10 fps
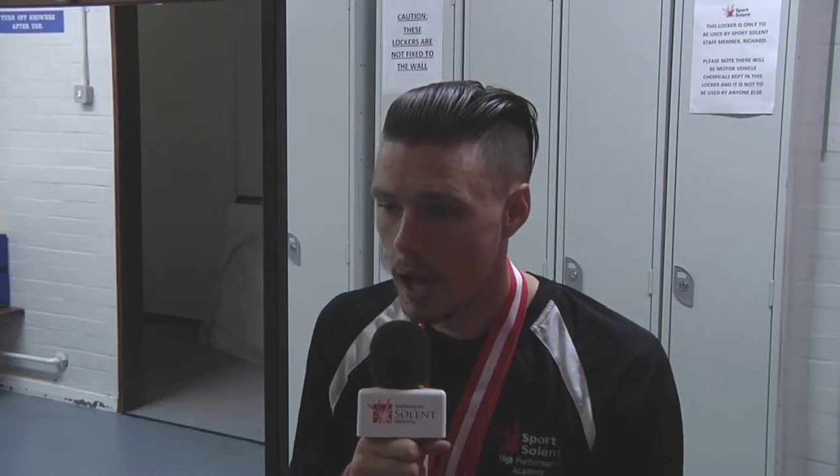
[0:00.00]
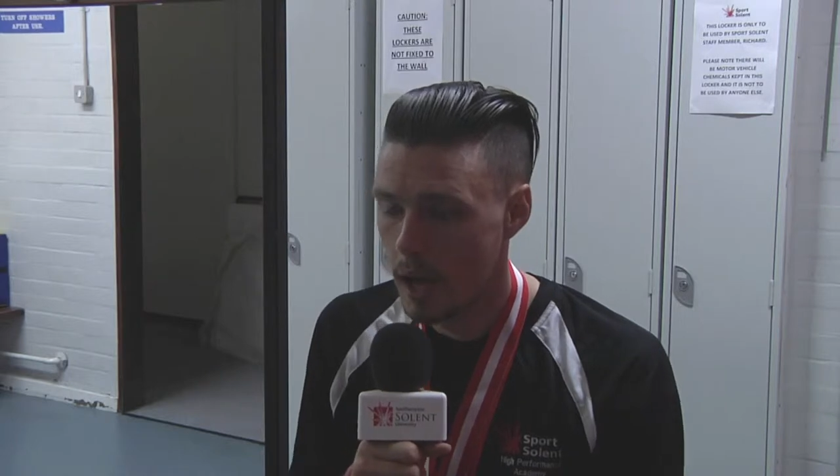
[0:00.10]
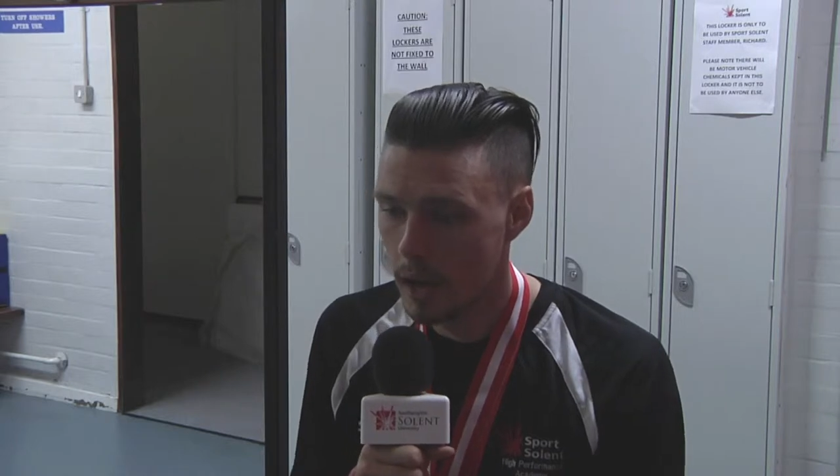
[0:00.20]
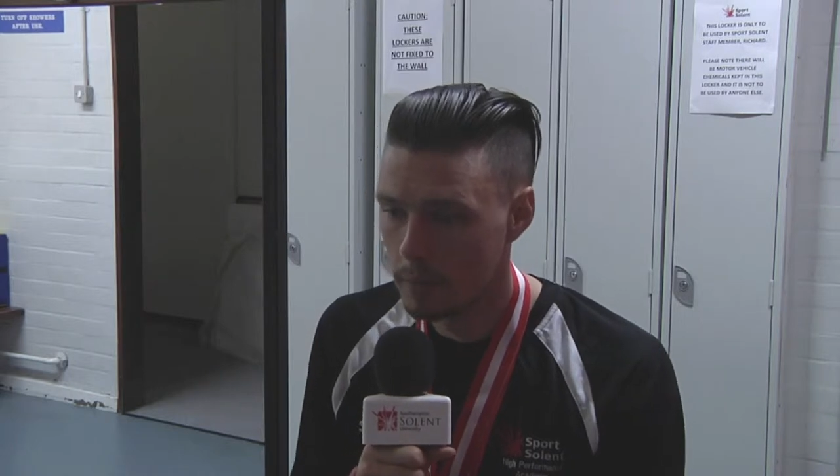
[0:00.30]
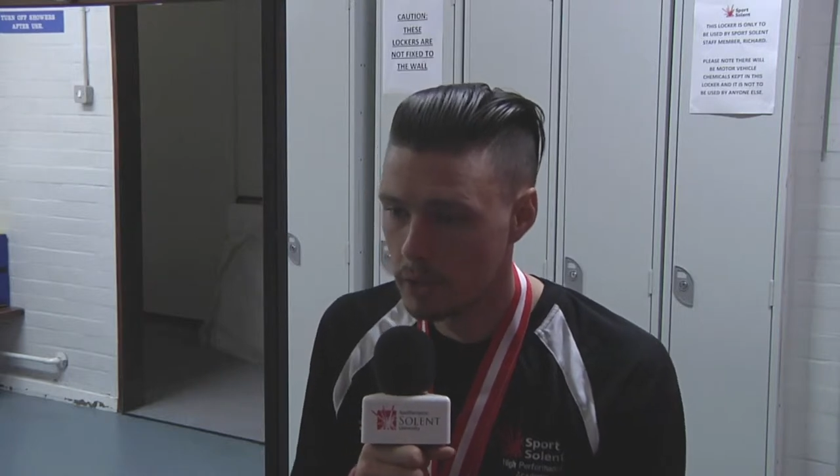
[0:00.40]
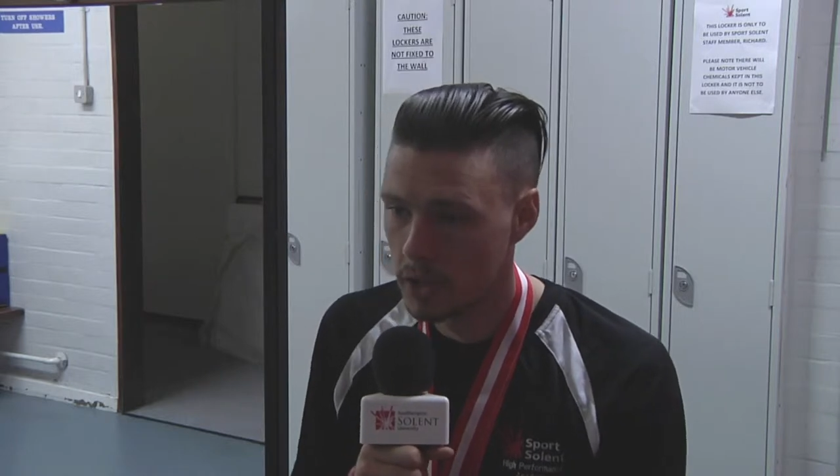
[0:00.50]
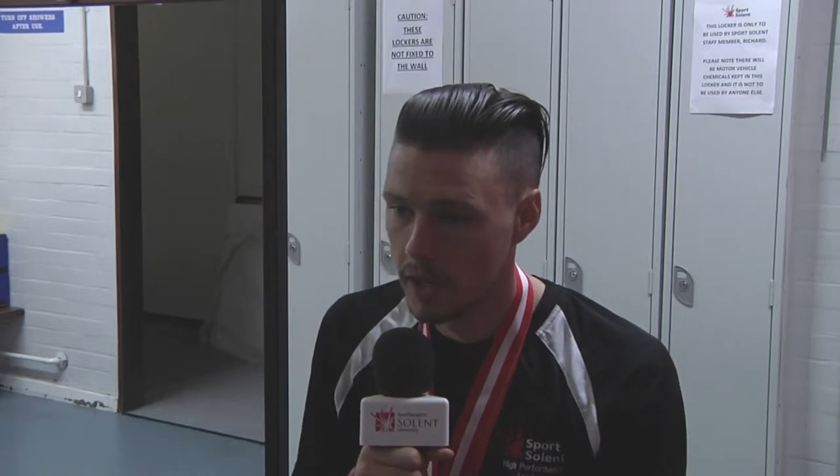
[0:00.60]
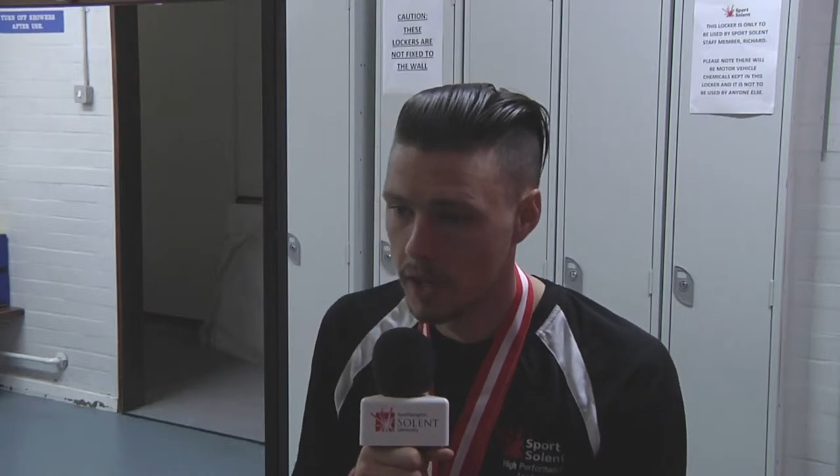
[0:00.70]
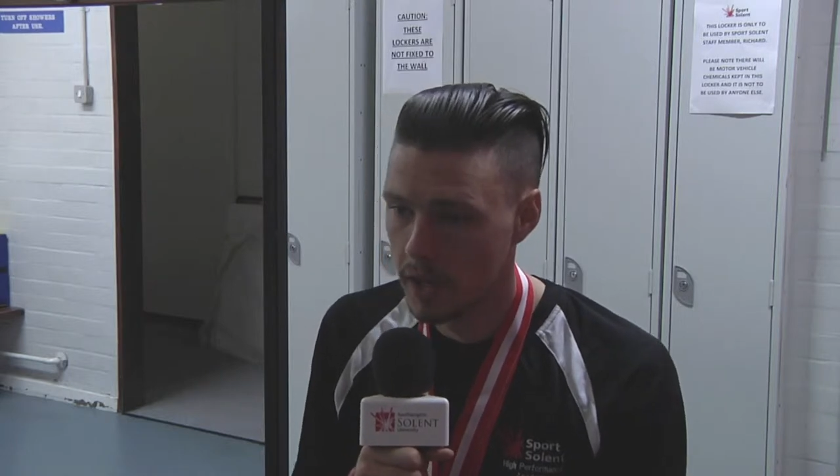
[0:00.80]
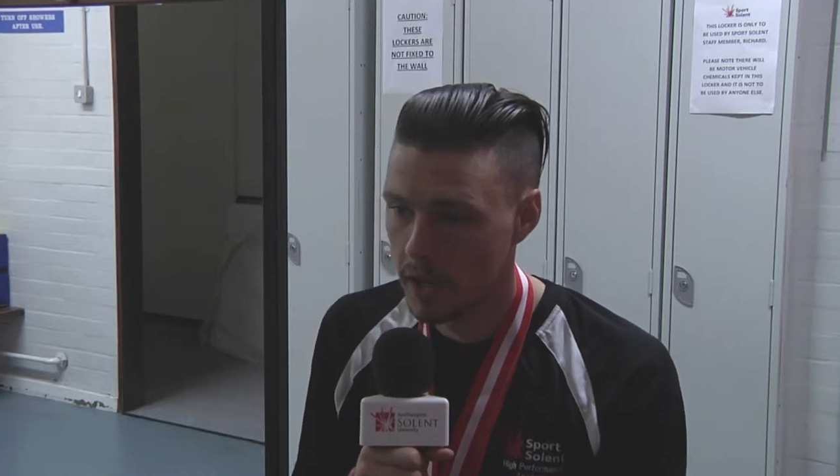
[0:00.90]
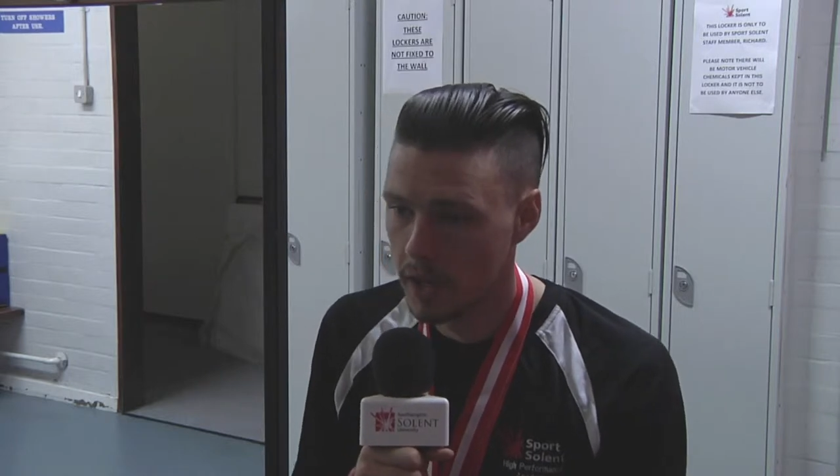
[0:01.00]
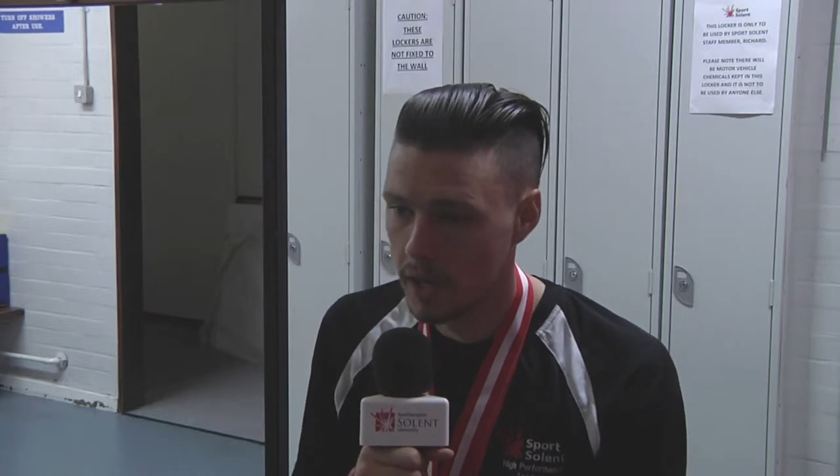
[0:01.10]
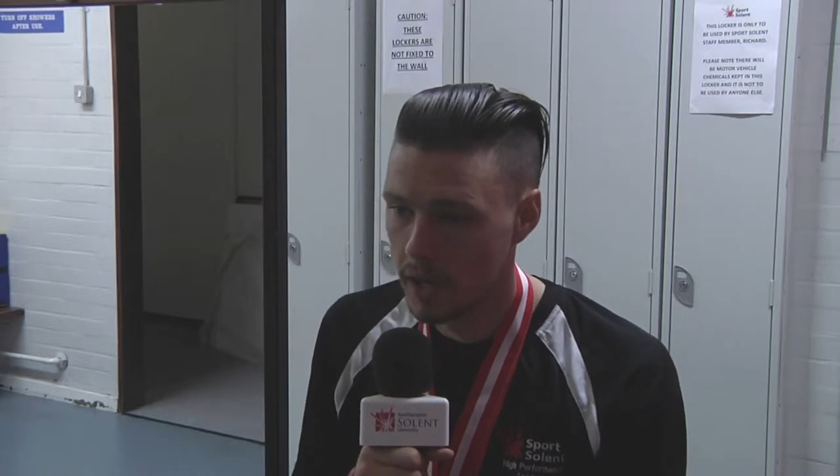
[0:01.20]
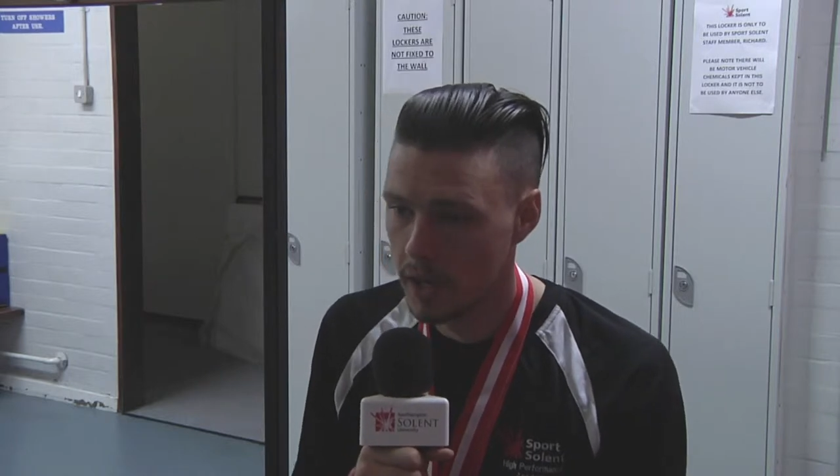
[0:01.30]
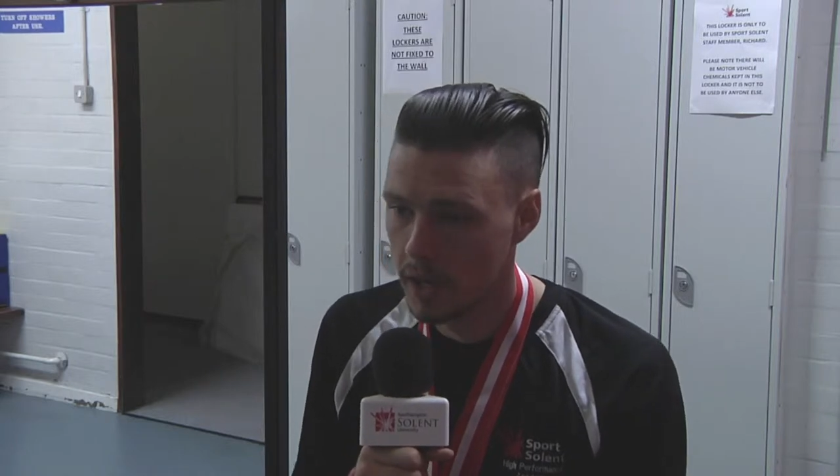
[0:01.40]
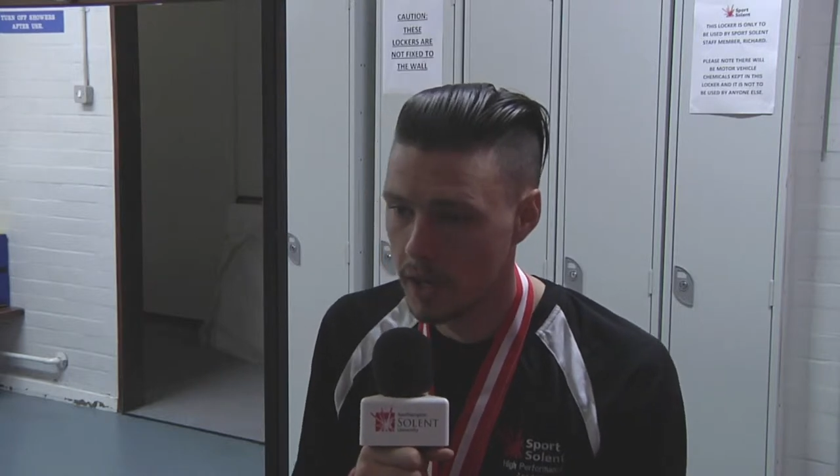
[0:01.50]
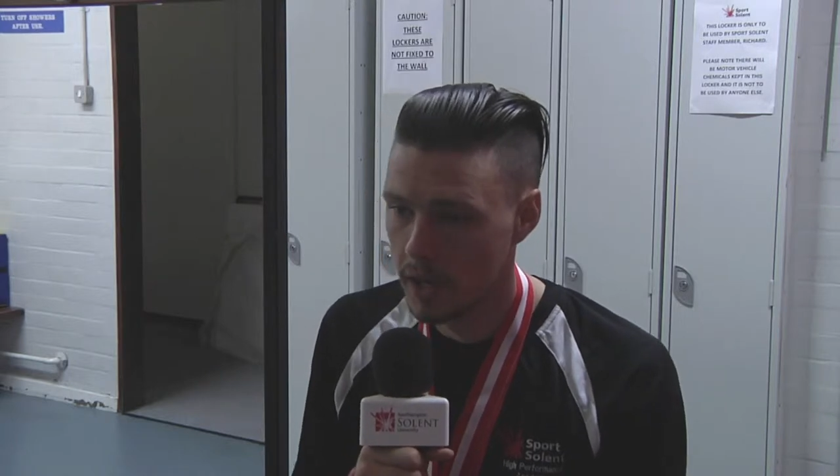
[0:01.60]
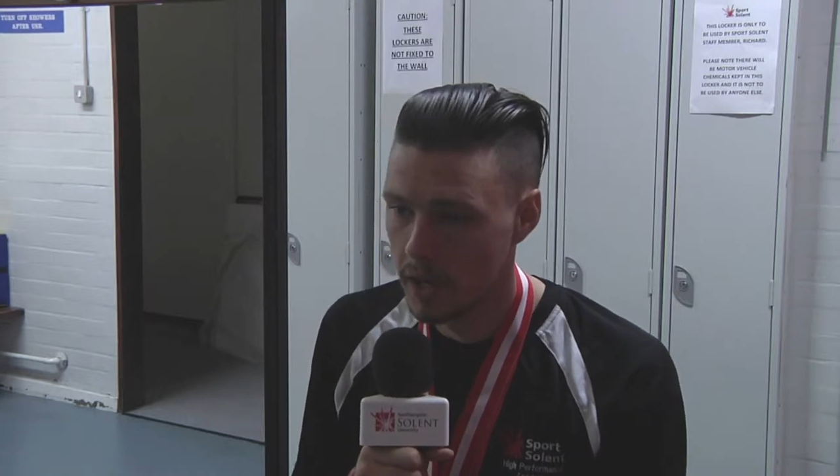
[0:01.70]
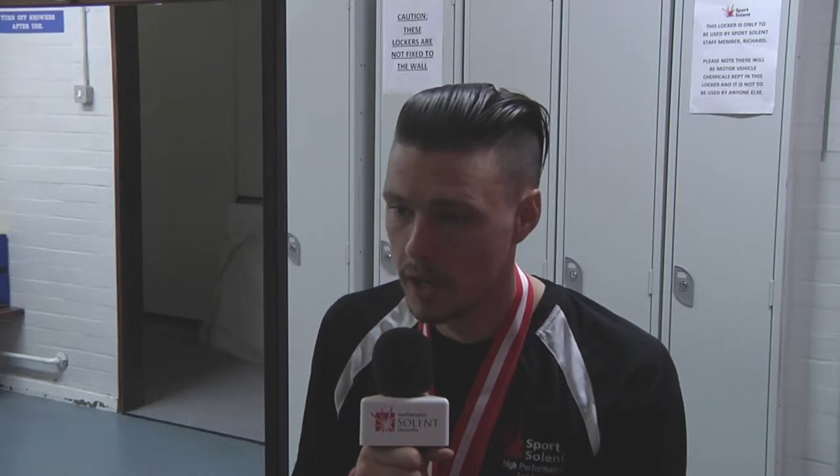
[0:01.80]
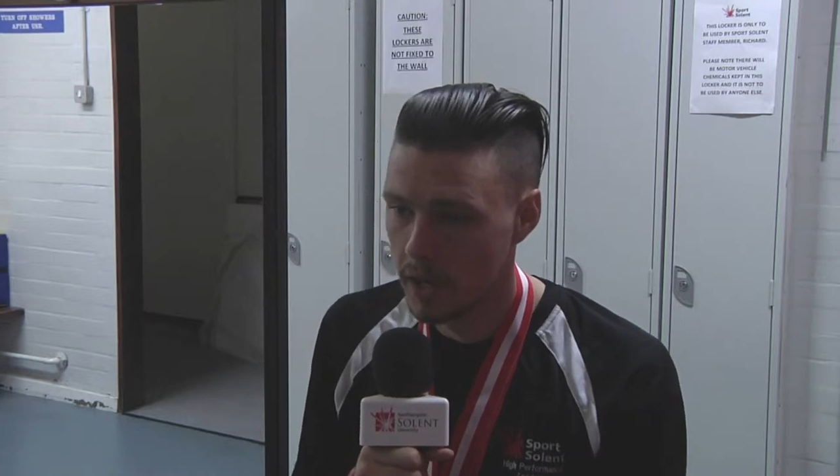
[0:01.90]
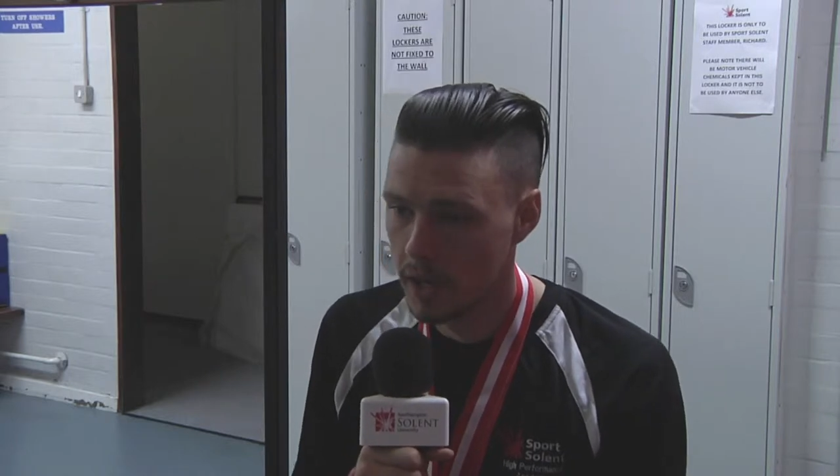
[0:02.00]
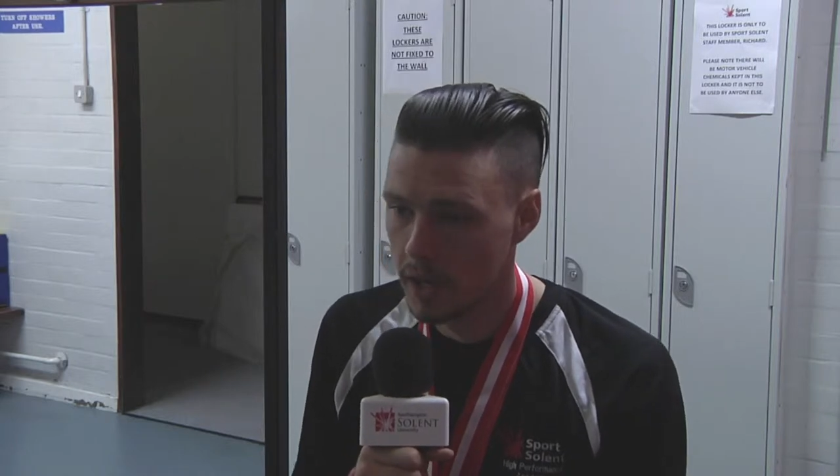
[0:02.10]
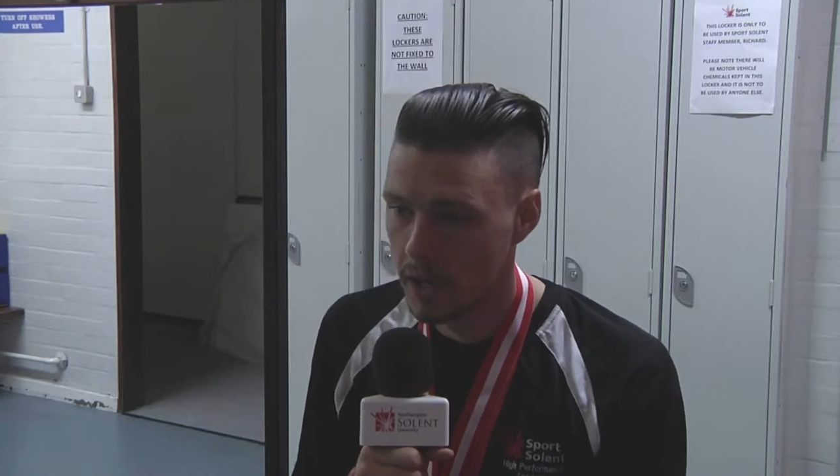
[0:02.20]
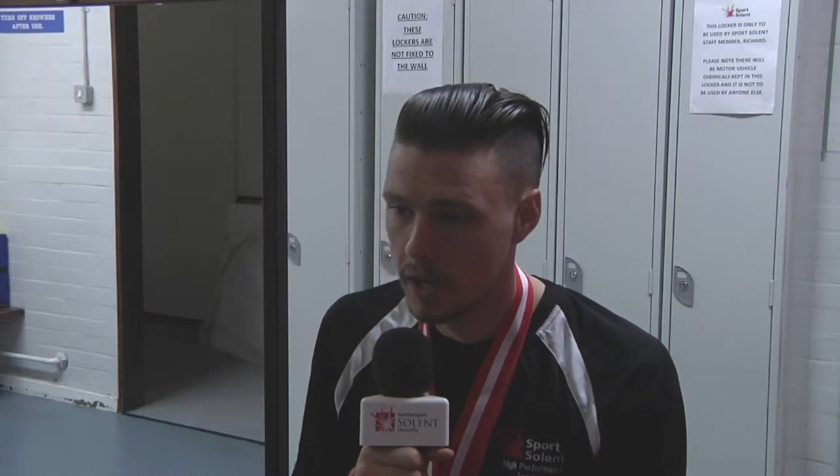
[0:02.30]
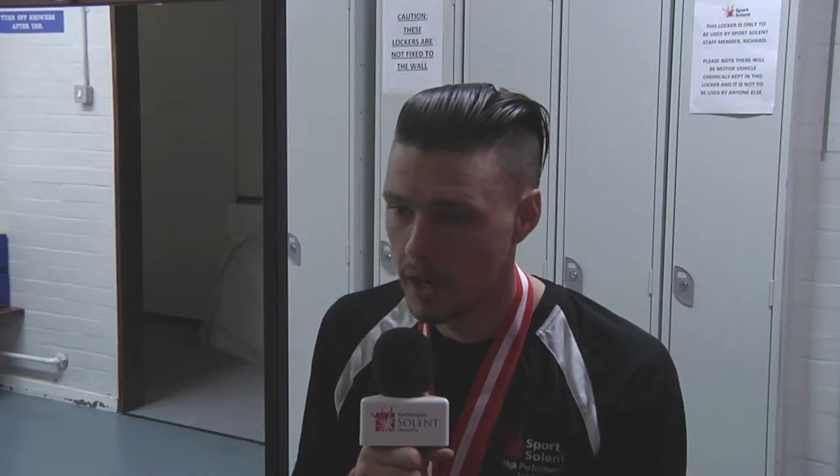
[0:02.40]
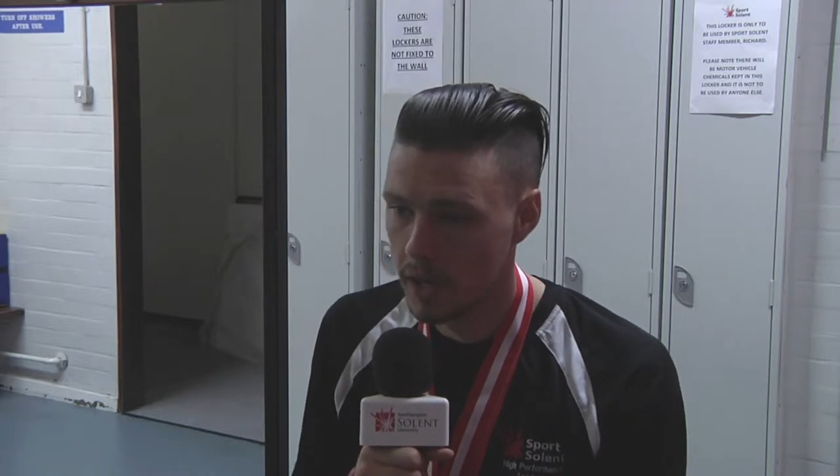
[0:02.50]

Um, training, I have to dedicate my whole